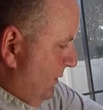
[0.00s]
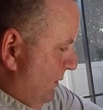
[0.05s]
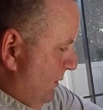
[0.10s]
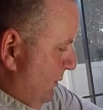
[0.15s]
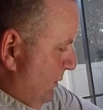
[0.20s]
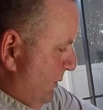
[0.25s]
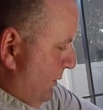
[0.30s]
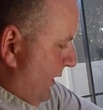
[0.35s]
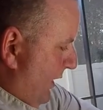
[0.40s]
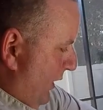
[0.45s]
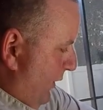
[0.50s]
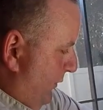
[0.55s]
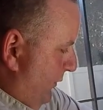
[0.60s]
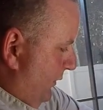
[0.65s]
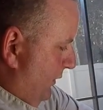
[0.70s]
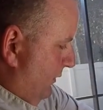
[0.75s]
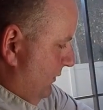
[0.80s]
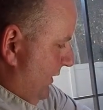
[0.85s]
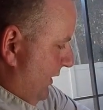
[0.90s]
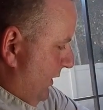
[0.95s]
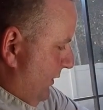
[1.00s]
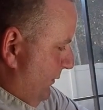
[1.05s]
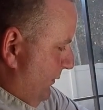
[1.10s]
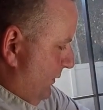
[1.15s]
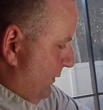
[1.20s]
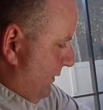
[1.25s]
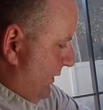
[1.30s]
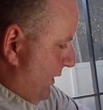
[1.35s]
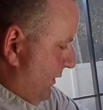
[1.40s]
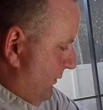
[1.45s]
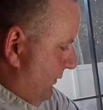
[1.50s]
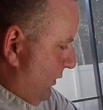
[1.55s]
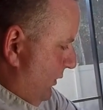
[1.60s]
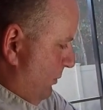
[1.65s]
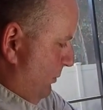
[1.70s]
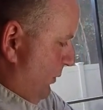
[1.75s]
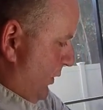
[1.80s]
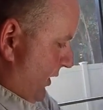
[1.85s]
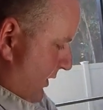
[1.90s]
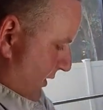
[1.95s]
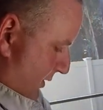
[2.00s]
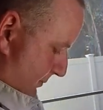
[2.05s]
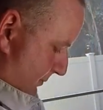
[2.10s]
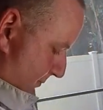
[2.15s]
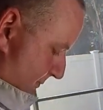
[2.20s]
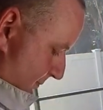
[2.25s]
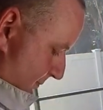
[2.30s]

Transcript: Oh, careful, don't break.